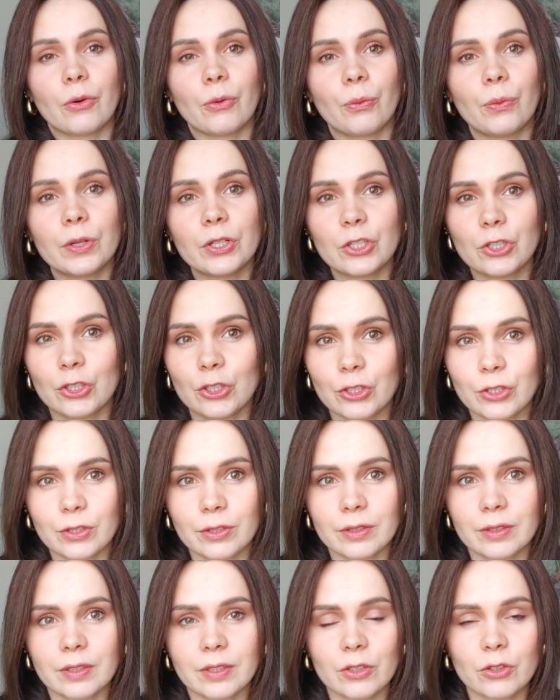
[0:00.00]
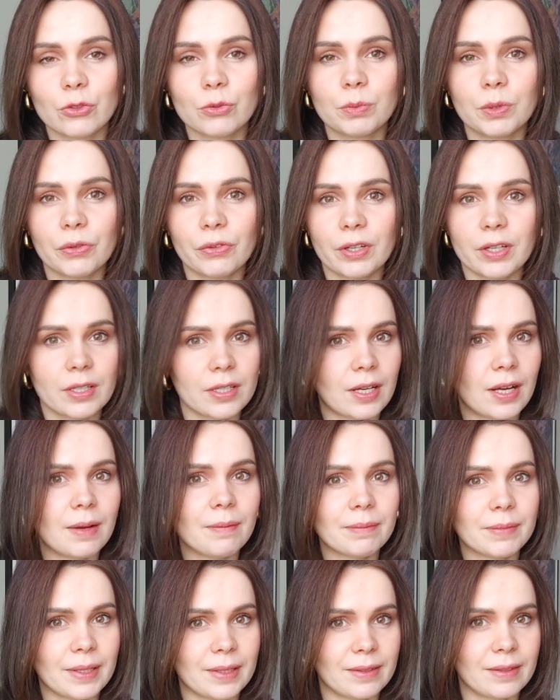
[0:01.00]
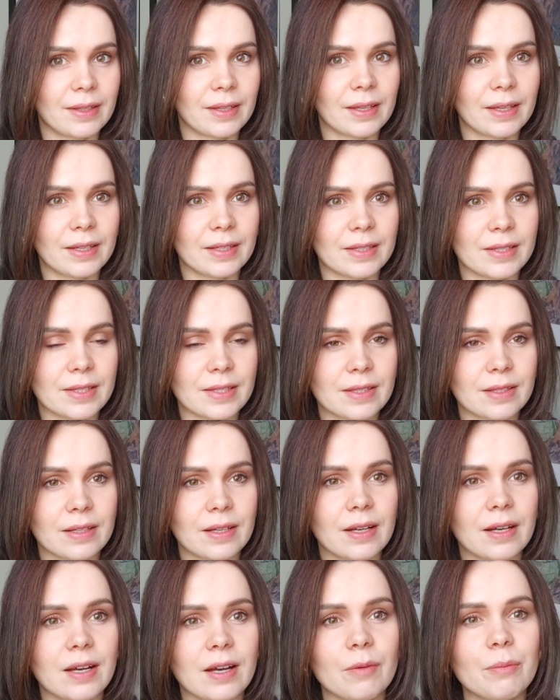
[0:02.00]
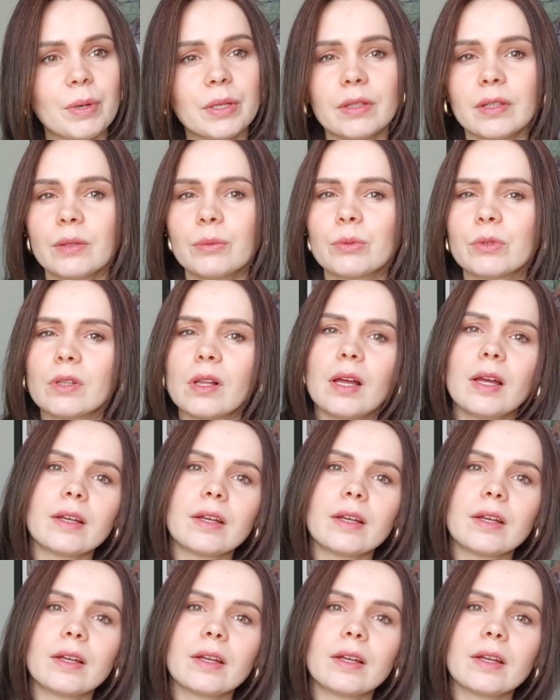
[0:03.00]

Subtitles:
which, to be fair, I'm not against. But I would